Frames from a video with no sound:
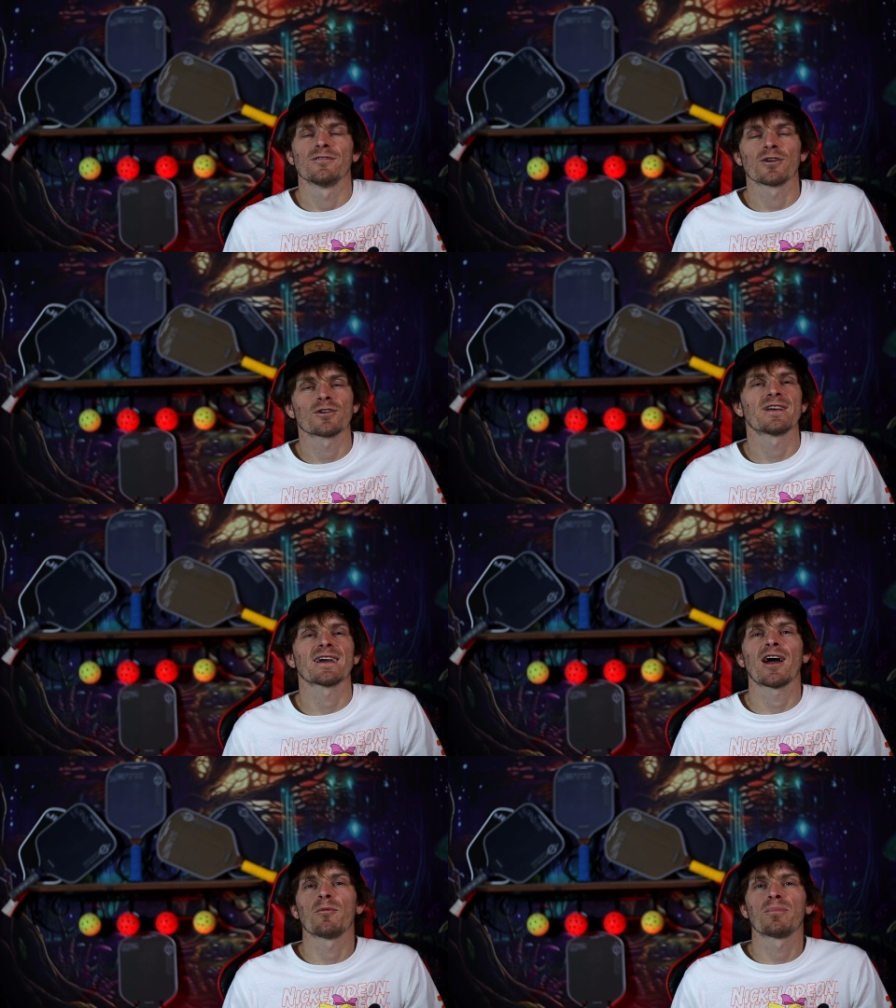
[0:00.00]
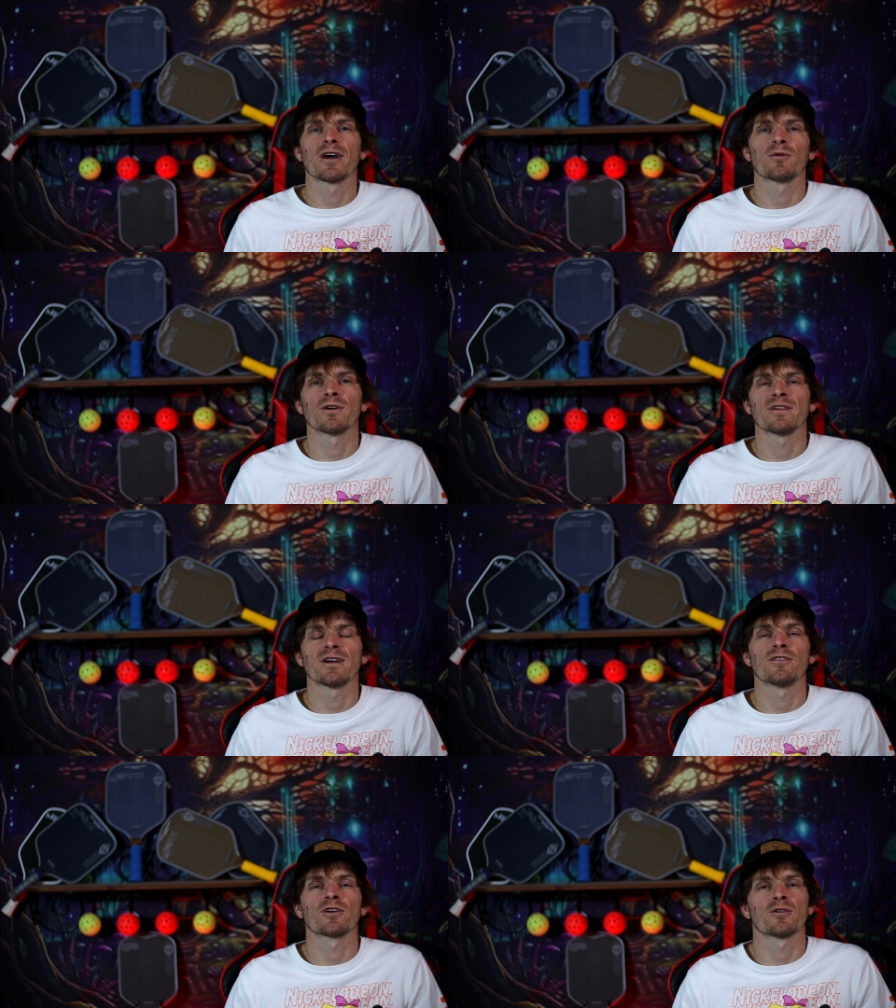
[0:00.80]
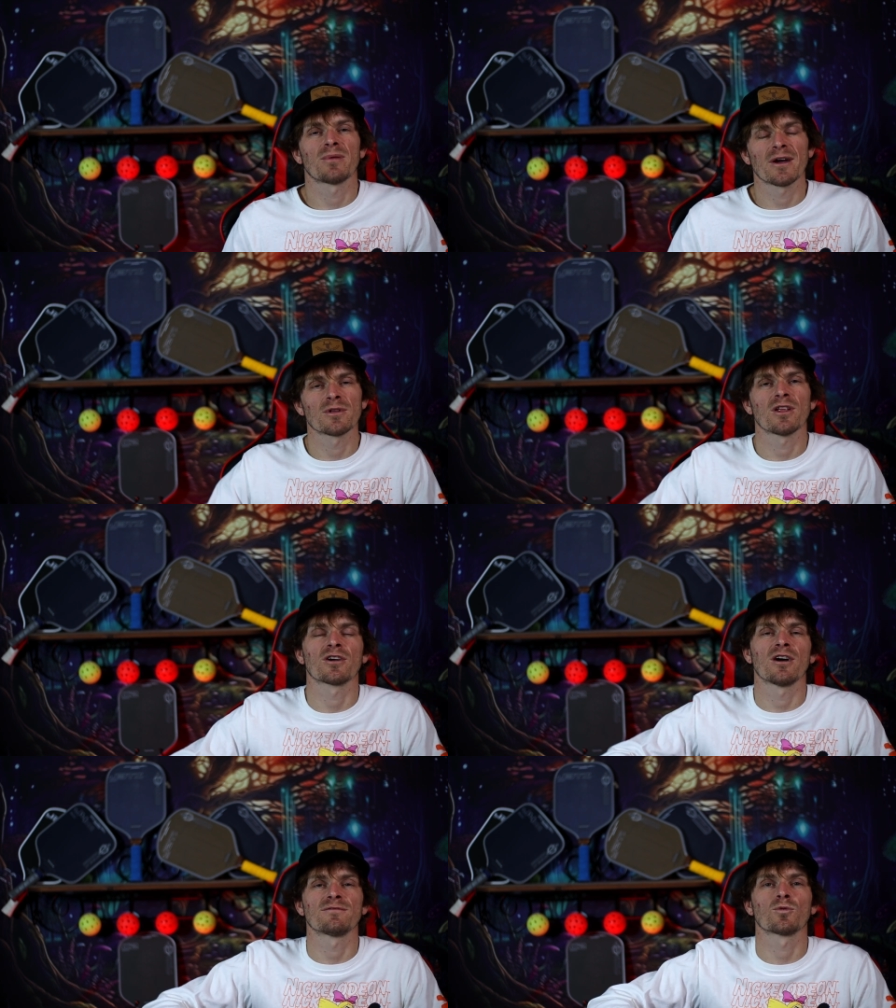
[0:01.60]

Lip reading: They're going to take it out and play with it. They're going to play with it long enough